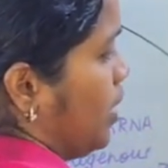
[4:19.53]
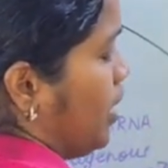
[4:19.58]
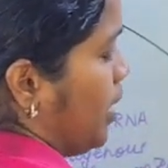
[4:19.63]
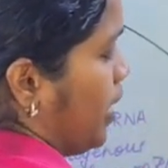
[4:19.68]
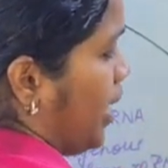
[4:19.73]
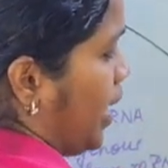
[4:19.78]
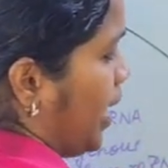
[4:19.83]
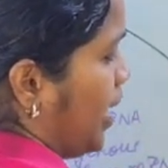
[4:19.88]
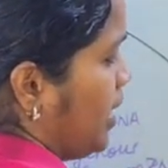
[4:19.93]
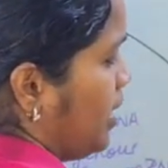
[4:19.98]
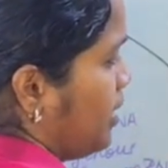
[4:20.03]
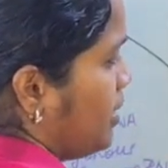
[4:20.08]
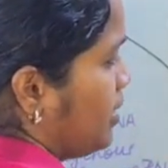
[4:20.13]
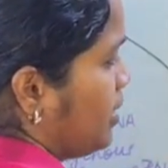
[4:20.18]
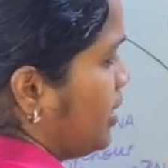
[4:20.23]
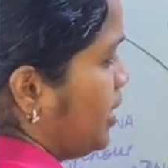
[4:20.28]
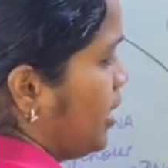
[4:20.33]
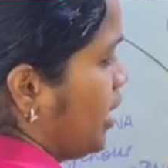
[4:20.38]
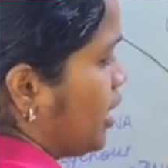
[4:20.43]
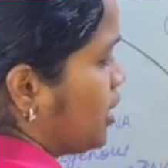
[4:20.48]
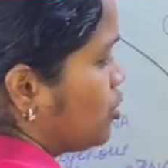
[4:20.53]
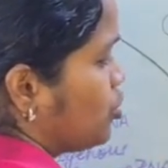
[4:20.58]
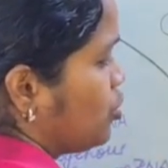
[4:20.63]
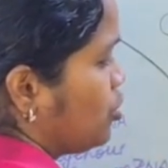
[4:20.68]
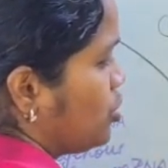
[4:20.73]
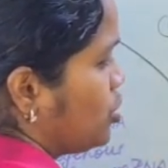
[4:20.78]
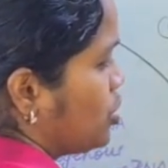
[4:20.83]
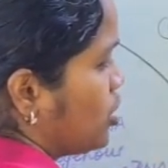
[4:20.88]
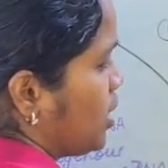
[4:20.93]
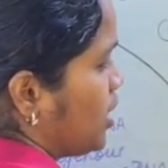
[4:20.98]
and the
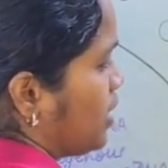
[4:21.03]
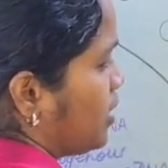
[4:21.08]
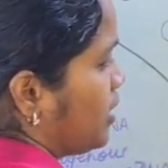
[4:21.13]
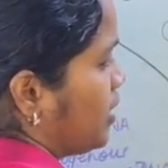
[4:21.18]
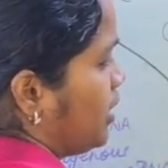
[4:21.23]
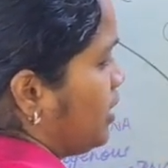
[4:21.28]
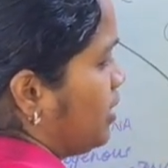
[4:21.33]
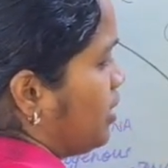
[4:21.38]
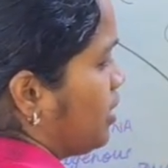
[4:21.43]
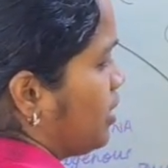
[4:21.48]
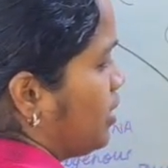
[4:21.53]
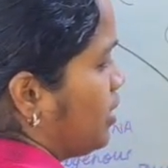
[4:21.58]
exons are then